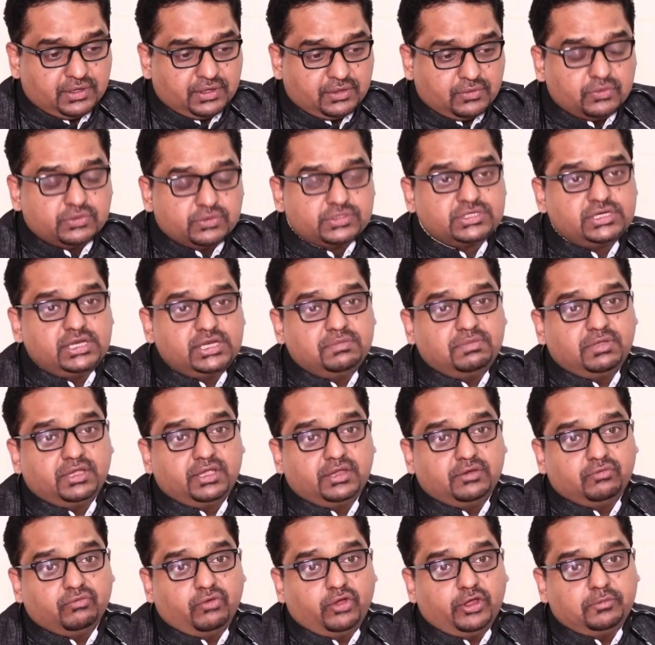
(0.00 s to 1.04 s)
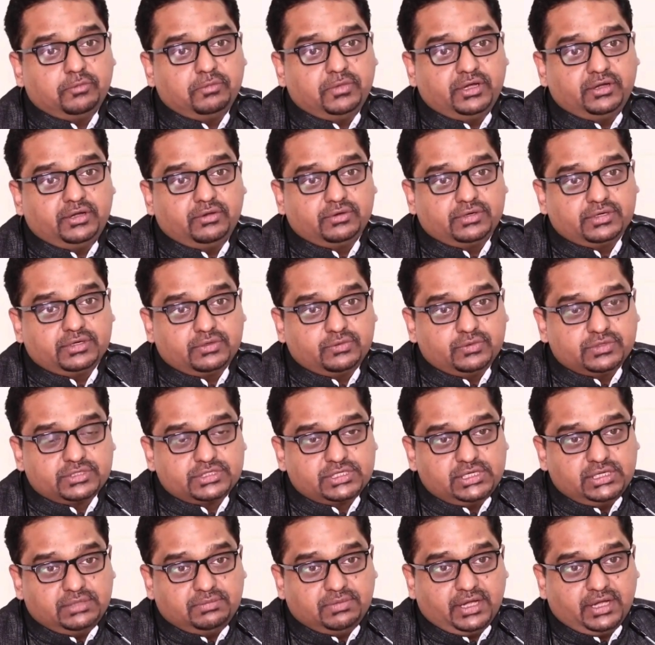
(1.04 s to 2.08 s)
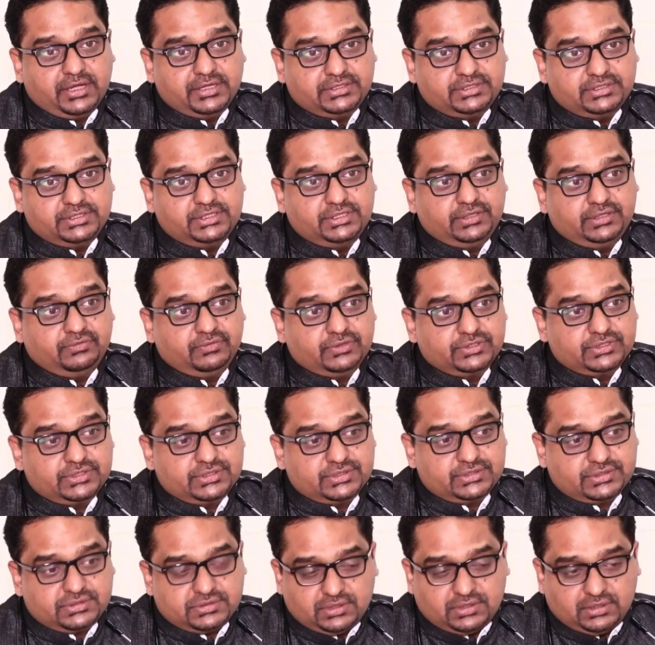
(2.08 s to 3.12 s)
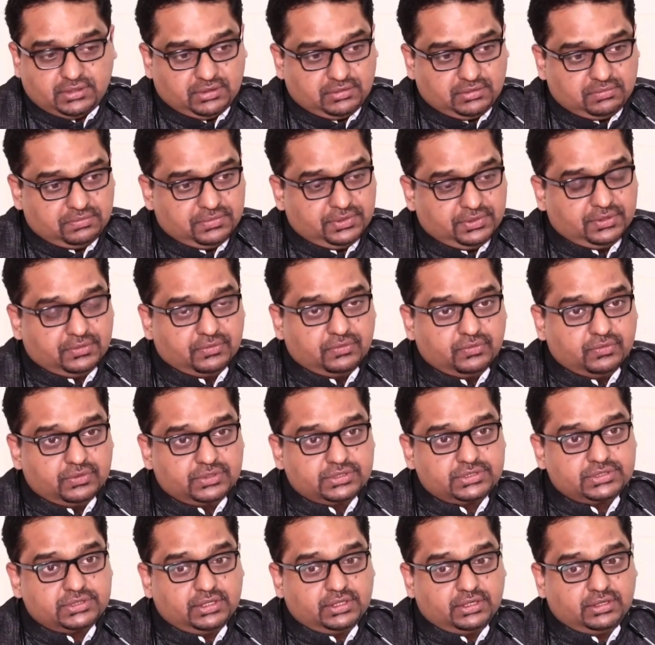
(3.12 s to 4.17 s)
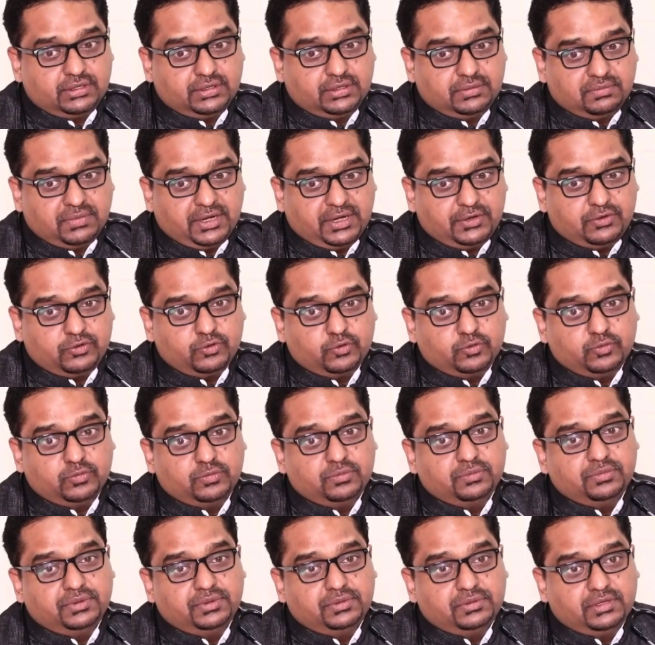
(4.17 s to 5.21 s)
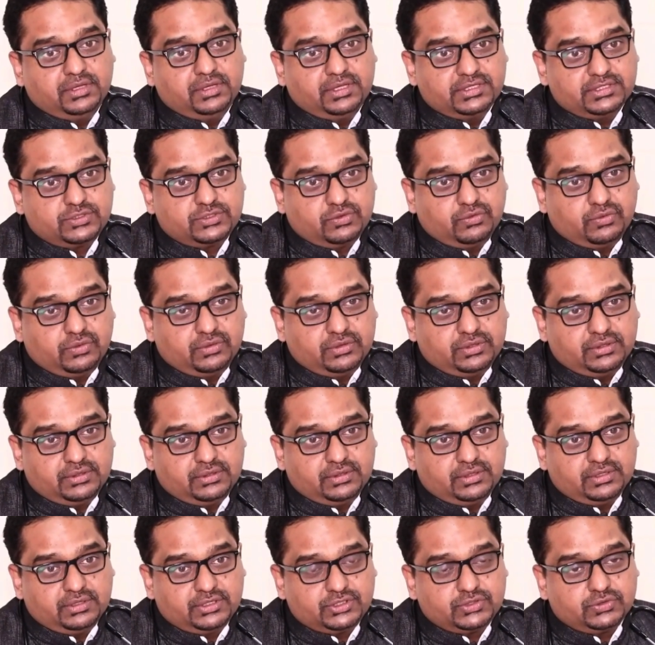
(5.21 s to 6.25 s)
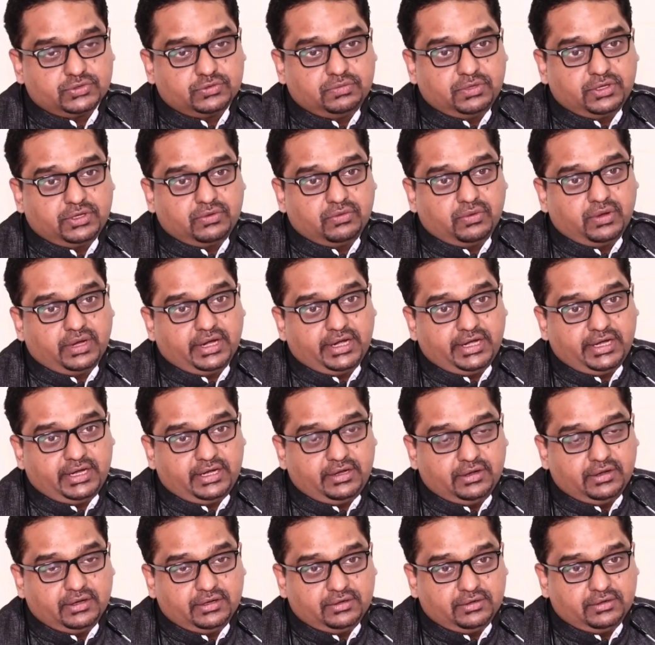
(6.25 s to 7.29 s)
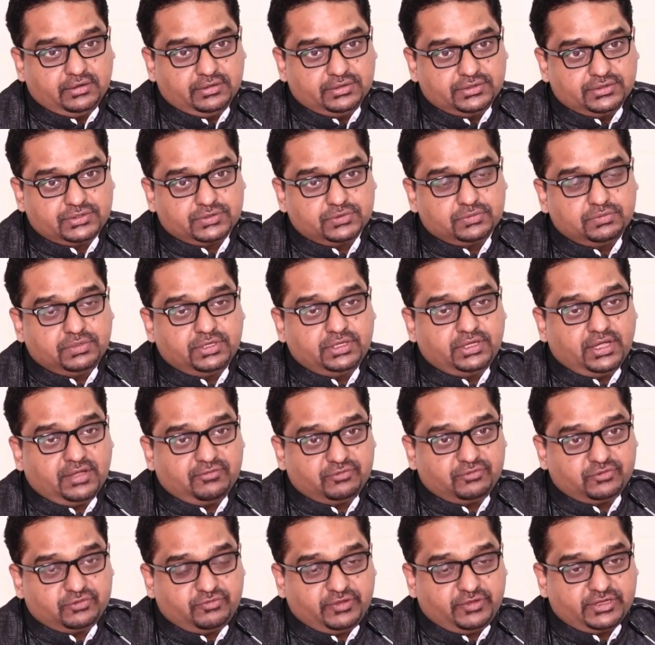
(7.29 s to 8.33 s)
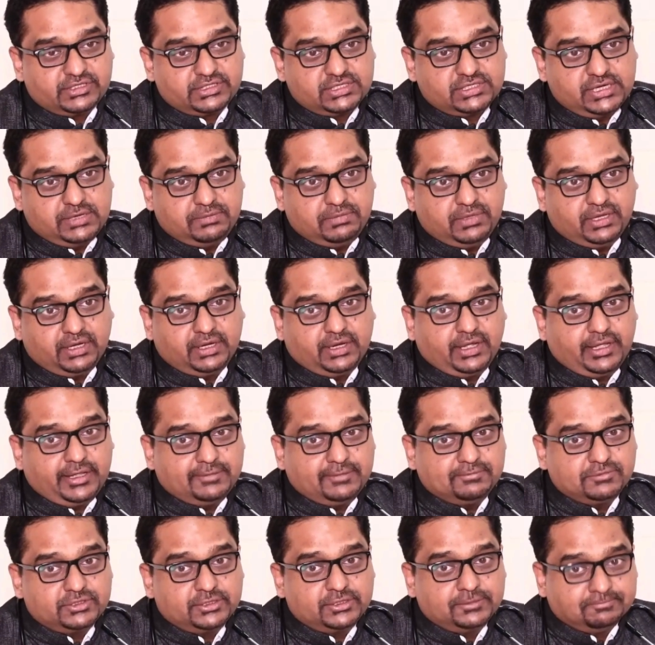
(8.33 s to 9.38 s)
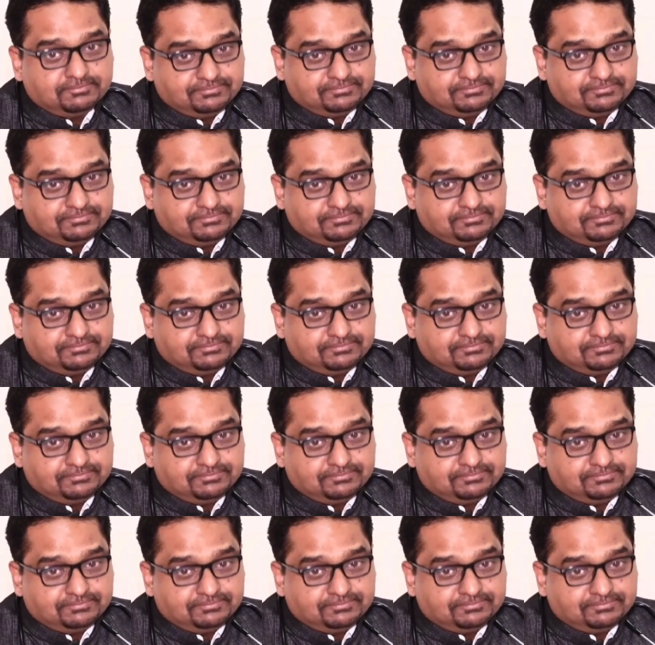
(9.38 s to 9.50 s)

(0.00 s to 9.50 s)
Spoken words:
good sleeping environment or a good sleep hygiene, which is good bedroom, and should be quiet, should be have fixed sleeping times,